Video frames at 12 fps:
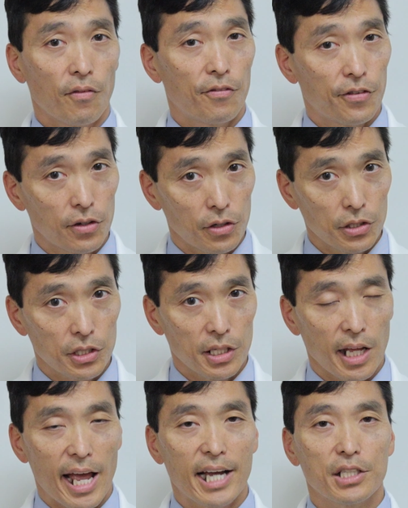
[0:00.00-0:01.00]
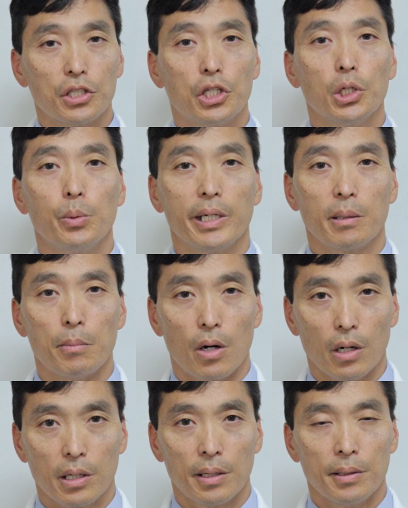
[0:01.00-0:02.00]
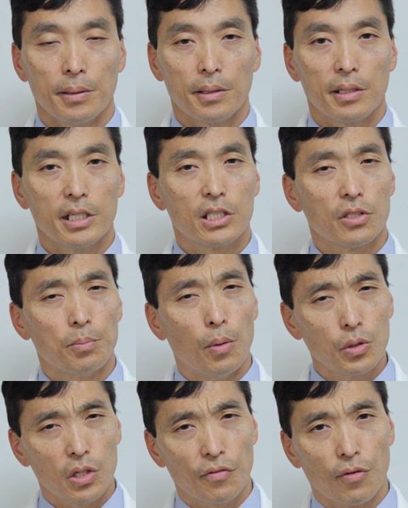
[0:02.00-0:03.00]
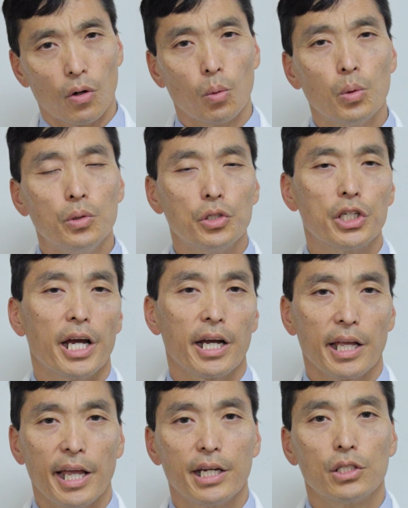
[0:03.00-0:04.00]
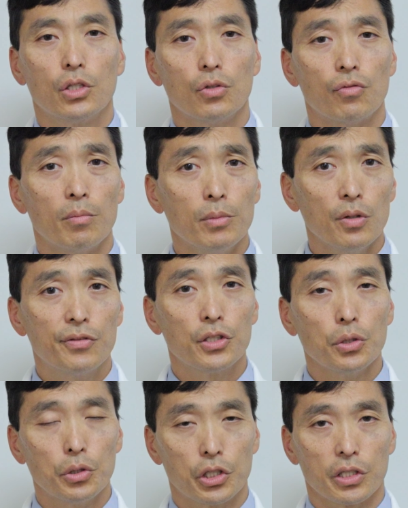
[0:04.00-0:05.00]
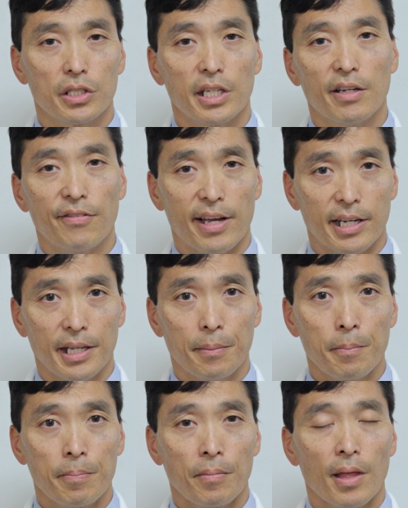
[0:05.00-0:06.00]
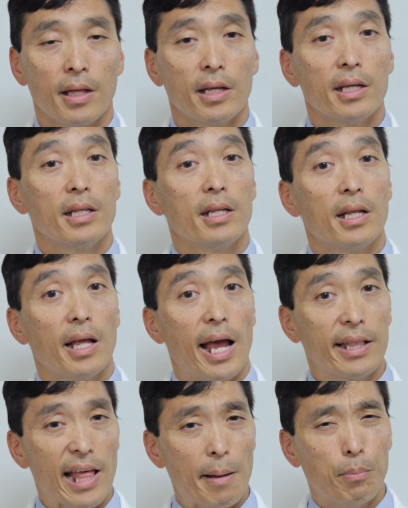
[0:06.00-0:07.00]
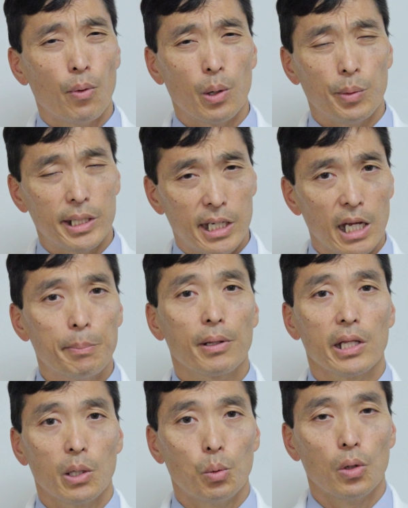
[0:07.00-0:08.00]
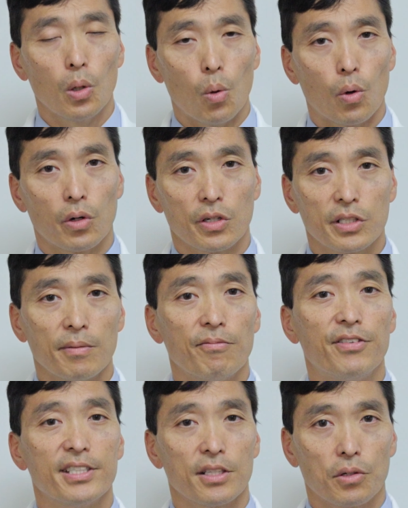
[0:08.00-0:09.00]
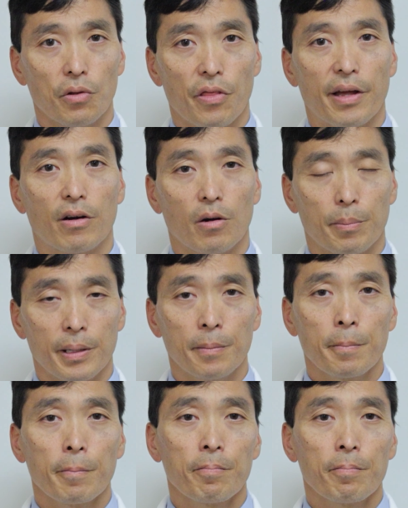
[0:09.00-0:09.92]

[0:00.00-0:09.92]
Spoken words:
First, at the 2-week mark. This is mostly for a wound check and to remove sutures, if any. At that point, we typically will order some physical therapy.